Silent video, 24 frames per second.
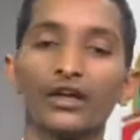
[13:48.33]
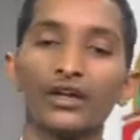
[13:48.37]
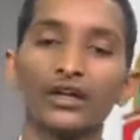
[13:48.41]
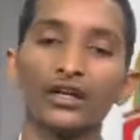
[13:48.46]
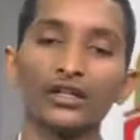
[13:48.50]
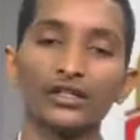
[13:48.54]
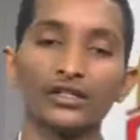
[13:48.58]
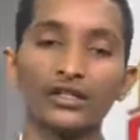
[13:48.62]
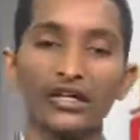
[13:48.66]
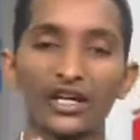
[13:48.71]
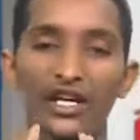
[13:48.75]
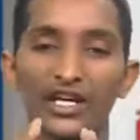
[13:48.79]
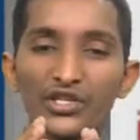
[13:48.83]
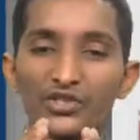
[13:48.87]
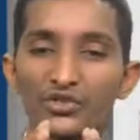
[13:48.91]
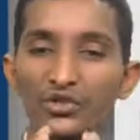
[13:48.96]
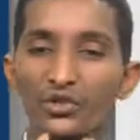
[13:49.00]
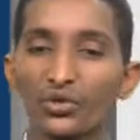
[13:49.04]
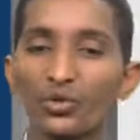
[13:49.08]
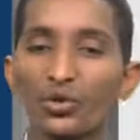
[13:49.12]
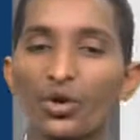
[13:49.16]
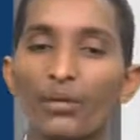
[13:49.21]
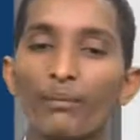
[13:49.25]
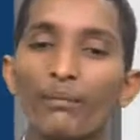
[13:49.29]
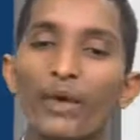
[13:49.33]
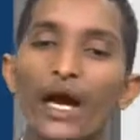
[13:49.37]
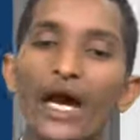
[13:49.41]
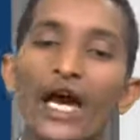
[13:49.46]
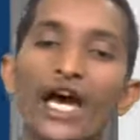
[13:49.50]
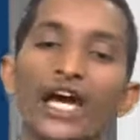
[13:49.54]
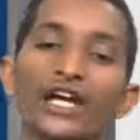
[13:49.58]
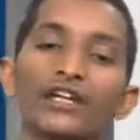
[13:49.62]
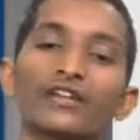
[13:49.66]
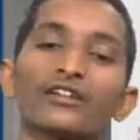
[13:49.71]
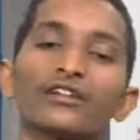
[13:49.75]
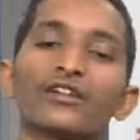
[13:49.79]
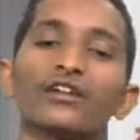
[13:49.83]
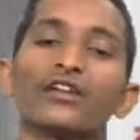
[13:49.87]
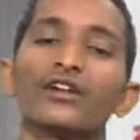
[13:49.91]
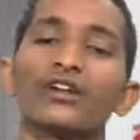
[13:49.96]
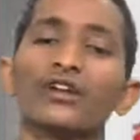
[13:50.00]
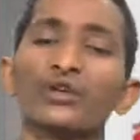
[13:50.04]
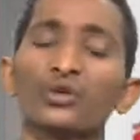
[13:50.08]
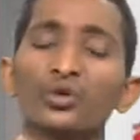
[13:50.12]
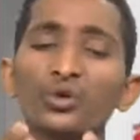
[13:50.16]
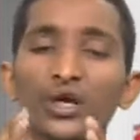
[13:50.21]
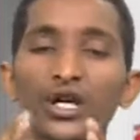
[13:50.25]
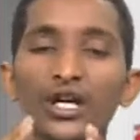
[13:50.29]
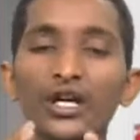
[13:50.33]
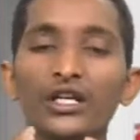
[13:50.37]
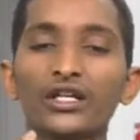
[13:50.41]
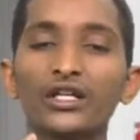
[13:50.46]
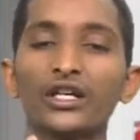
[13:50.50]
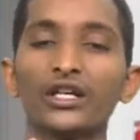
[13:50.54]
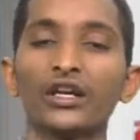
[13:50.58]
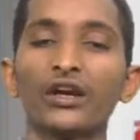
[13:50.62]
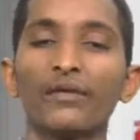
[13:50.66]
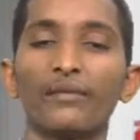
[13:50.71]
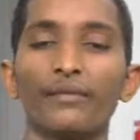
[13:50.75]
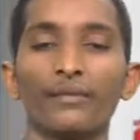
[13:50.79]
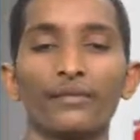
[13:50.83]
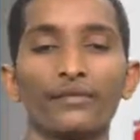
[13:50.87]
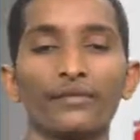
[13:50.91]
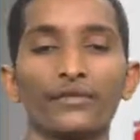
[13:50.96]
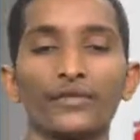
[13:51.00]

it tries to go back into atrium,